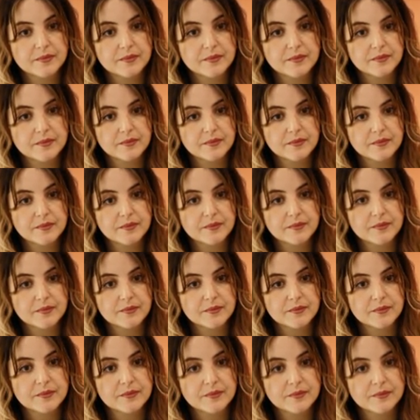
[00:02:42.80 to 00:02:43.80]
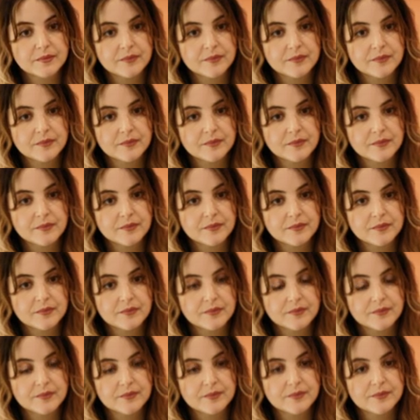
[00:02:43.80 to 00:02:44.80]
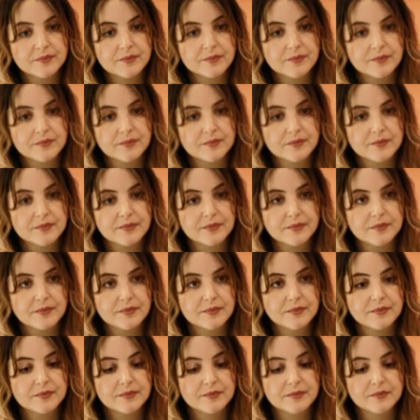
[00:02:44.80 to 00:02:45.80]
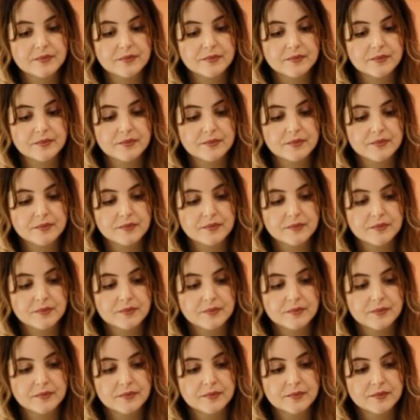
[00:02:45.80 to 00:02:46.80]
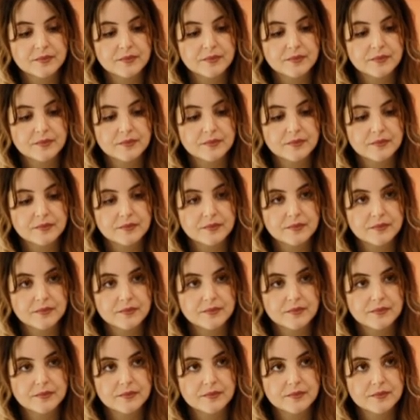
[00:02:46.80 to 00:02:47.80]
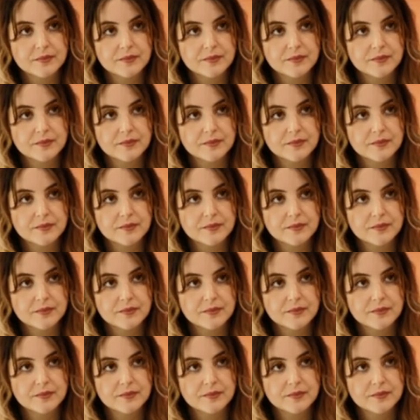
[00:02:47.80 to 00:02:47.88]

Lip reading: No words are spoken by the person on screen.